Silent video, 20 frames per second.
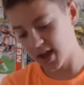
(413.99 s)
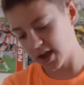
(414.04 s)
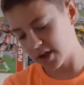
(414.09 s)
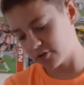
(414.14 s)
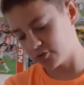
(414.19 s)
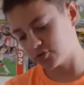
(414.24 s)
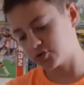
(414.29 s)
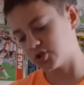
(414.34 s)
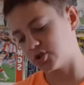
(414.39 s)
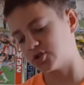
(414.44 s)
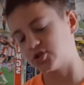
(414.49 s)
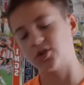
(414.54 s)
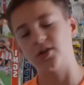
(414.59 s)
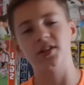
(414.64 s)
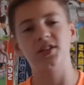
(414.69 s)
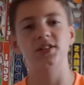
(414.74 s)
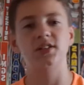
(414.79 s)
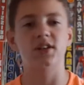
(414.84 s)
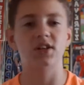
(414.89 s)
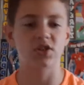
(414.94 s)
And also, so
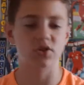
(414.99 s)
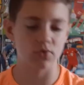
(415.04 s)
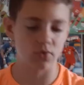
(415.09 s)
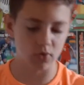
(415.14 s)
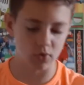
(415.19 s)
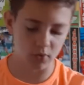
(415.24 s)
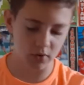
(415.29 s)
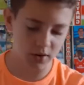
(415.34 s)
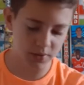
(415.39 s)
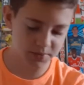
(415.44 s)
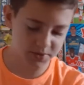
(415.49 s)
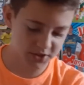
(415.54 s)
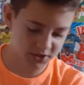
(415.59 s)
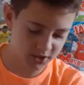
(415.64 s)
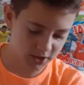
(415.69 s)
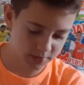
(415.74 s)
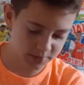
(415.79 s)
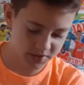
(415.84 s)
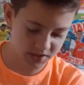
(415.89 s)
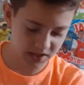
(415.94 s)
international call-ups in
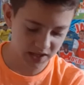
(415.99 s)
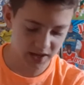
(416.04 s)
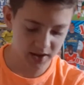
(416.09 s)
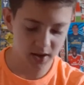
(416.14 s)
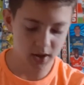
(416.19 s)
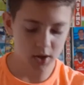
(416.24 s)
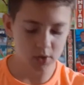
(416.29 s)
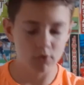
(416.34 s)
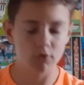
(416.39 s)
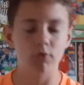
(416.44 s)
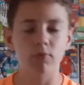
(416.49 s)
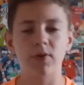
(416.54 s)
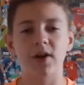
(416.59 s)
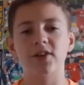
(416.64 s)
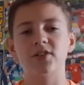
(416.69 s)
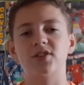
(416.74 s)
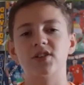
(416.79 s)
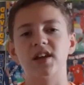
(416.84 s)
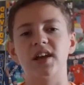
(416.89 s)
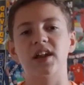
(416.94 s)
terms of that,
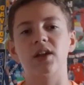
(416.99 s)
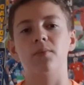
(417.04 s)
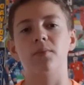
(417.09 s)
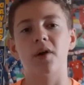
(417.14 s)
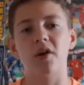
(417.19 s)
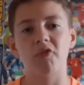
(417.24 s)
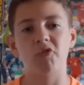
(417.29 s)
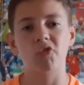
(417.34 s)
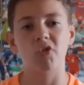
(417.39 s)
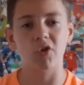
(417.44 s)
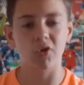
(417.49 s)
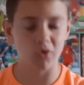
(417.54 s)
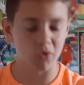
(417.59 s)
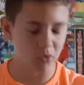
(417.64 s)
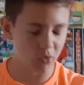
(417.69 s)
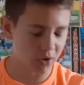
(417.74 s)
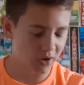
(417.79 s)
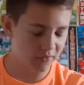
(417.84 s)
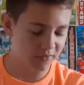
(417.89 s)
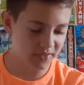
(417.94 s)
Ward-Prowse and England both got
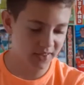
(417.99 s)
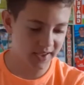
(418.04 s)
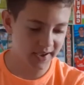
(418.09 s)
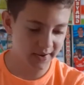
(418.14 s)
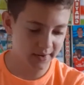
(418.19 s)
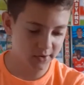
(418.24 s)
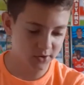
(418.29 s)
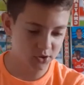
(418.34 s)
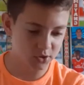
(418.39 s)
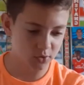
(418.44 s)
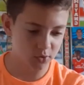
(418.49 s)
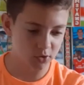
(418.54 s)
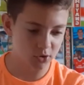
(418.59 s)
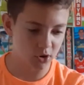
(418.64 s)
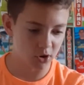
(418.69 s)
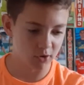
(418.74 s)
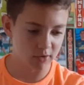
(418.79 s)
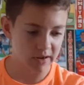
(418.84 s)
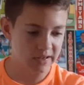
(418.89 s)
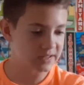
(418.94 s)
called up for the England squad.
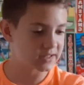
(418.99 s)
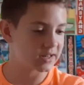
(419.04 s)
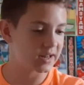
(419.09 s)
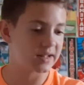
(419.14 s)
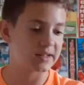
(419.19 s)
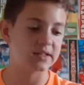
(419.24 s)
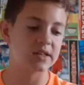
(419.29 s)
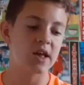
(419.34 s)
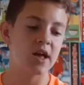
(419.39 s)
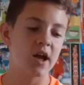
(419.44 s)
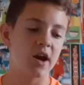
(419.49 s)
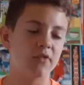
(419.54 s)
Congrats, lads.